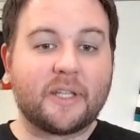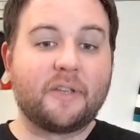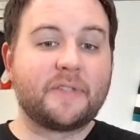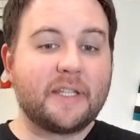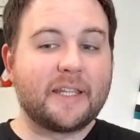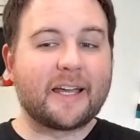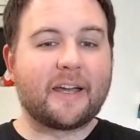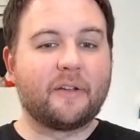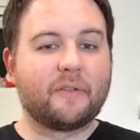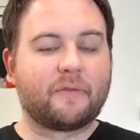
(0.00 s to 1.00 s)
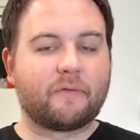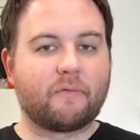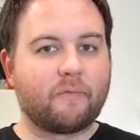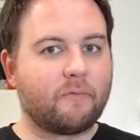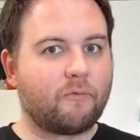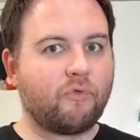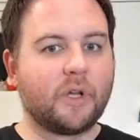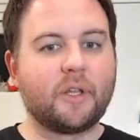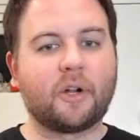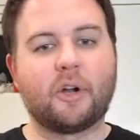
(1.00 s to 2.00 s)
And you've seen that kind of
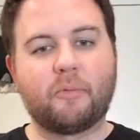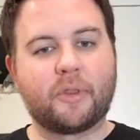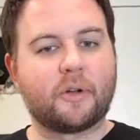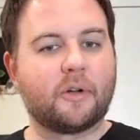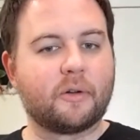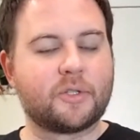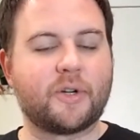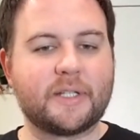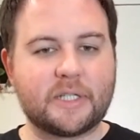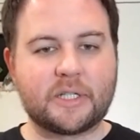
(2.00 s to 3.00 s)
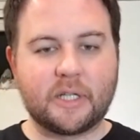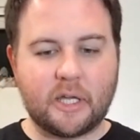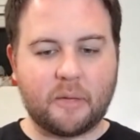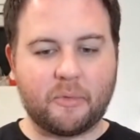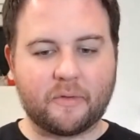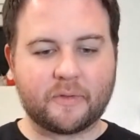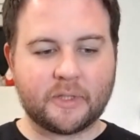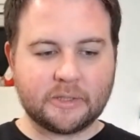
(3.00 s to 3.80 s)
really hurt with their transition game of